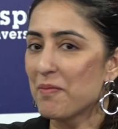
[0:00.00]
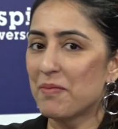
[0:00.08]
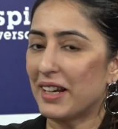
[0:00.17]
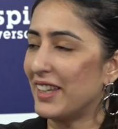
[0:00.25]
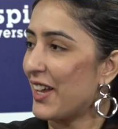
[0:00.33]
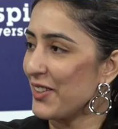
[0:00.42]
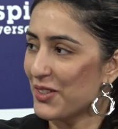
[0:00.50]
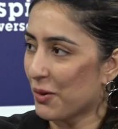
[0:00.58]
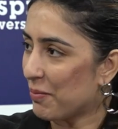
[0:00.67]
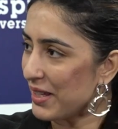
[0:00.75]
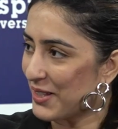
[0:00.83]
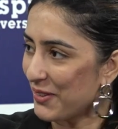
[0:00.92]
but there is
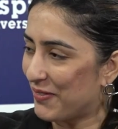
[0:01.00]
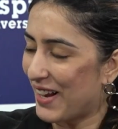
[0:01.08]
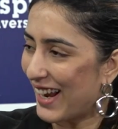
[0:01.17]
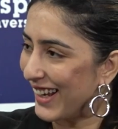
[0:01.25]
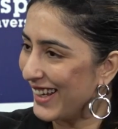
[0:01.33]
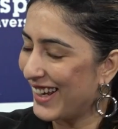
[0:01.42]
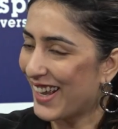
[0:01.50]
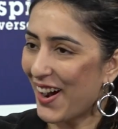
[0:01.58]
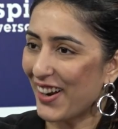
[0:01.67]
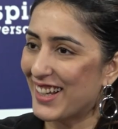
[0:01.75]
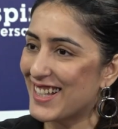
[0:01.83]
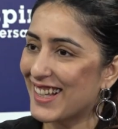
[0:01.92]
no peace of mind,
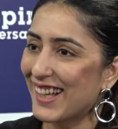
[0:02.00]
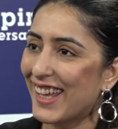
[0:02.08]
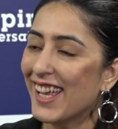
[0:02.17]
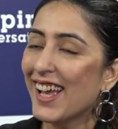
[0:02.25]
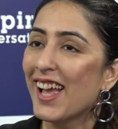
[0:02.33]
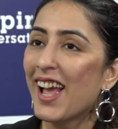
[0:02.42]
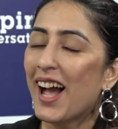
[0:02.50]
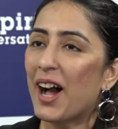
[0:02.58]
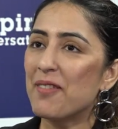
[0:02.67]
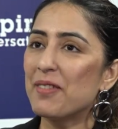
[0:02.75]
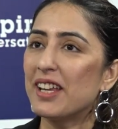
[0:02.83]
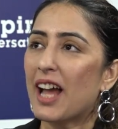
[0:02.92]
honestly.
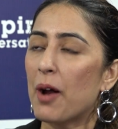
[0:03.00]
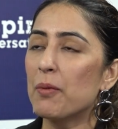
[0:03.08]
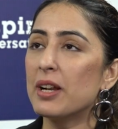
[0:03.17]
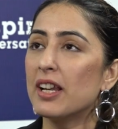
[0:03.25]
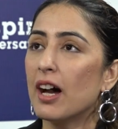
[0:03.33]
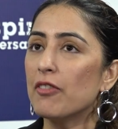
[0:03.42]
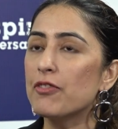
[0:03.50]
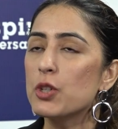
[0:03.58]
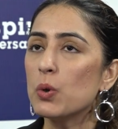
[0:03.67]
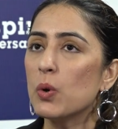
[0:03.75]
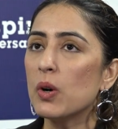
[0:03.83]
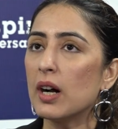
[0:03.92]
I mean, I would love
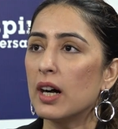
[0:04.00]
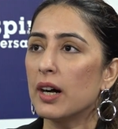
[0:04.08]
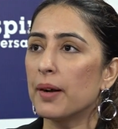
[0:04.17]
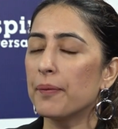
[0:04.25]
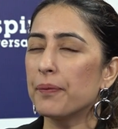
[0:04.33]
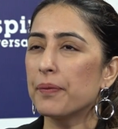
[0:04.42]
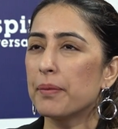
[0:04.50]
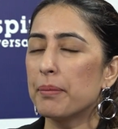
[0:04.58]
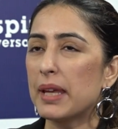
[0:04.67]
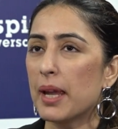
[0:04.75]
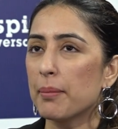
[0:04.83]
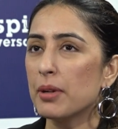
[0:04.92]
to
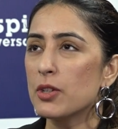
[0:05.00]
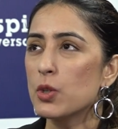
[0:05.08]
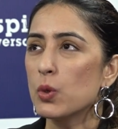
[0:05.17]
be able